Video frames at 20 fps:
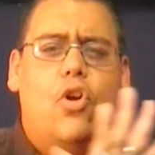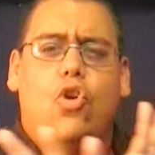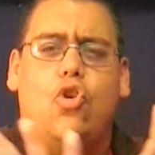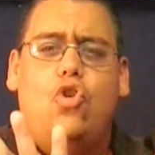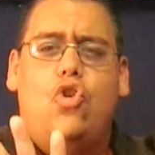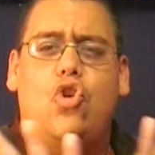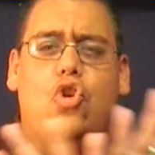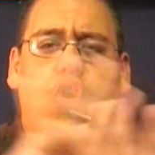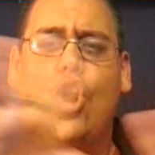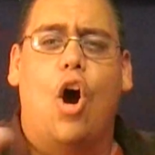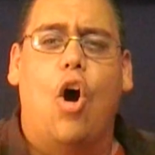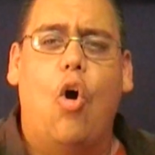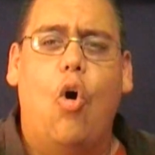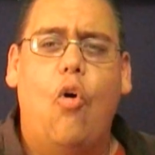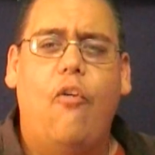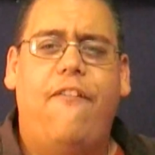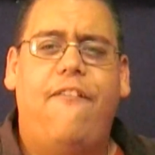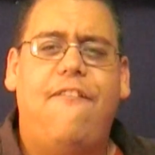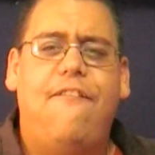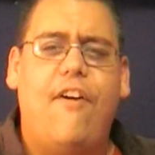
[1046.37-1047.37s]
no
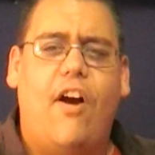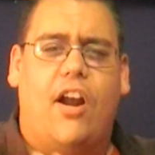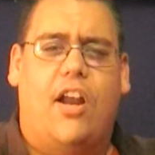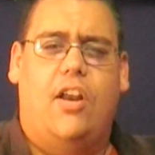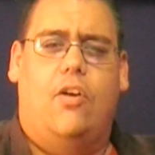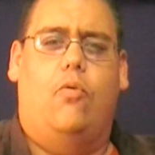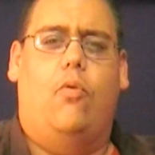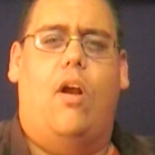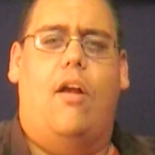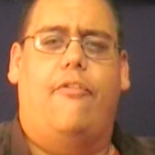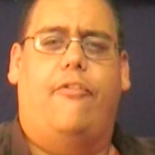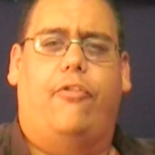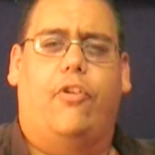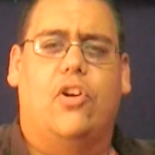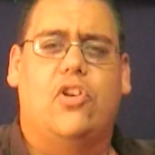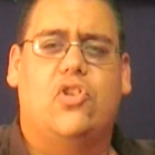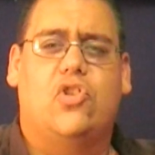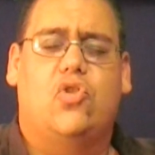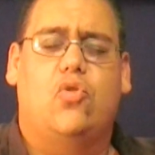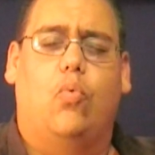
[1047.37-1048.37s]
fucking
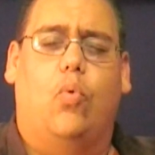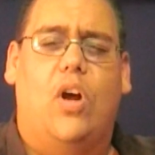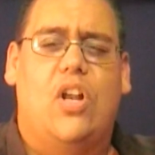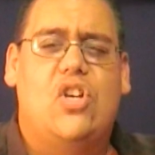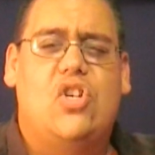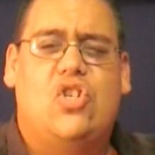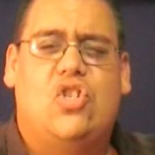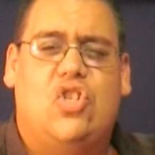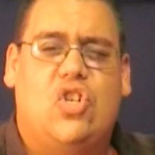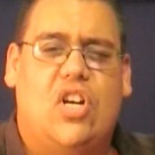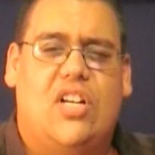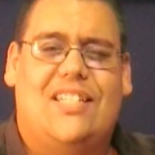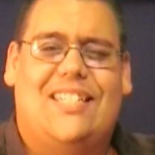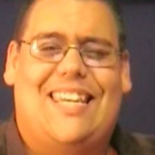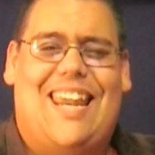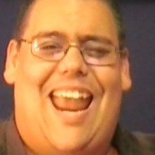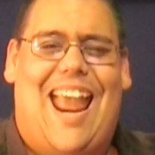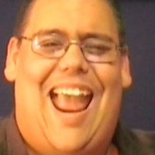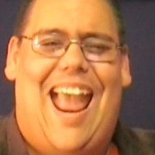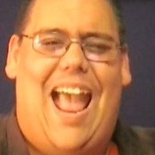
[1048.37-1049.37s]
reference to what just
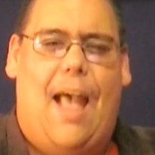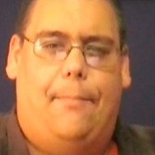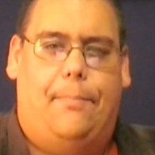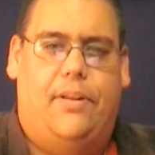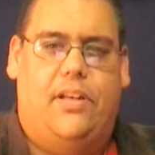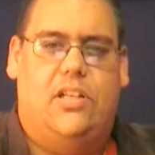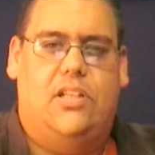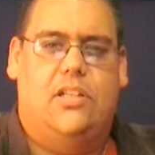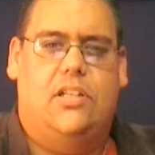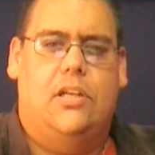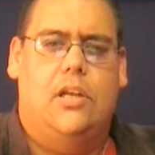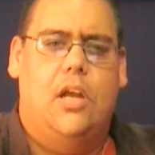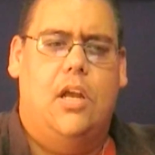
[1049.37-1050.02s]
happened.